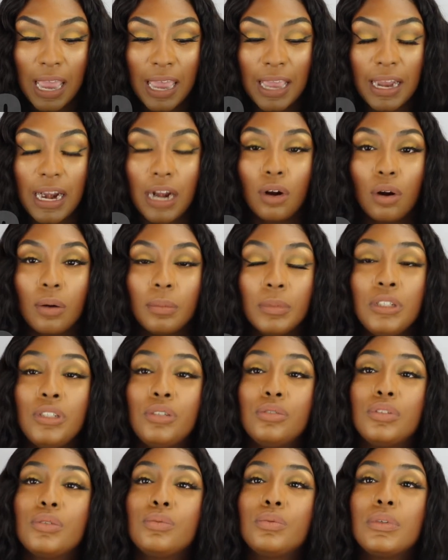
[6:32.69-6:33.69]
and I normally
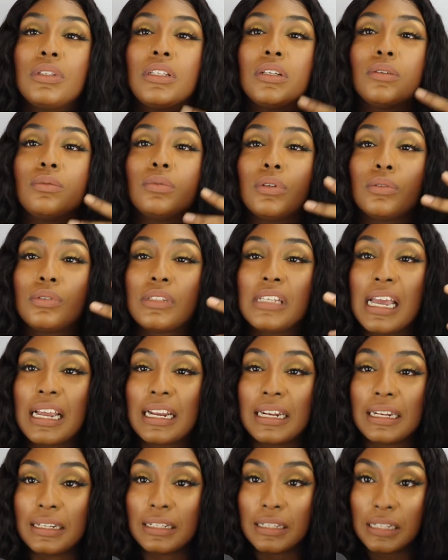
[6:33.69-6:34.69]
use it with the Real
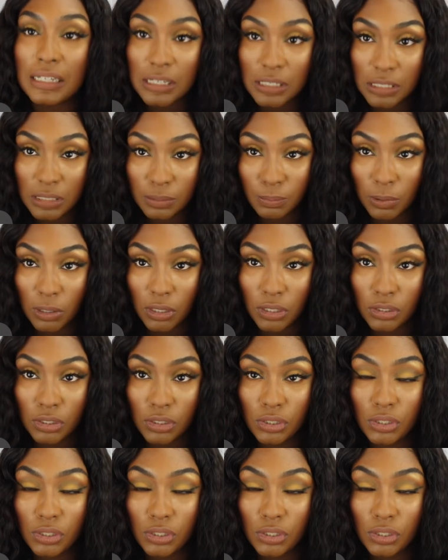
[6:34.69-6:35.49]
Technique sponge.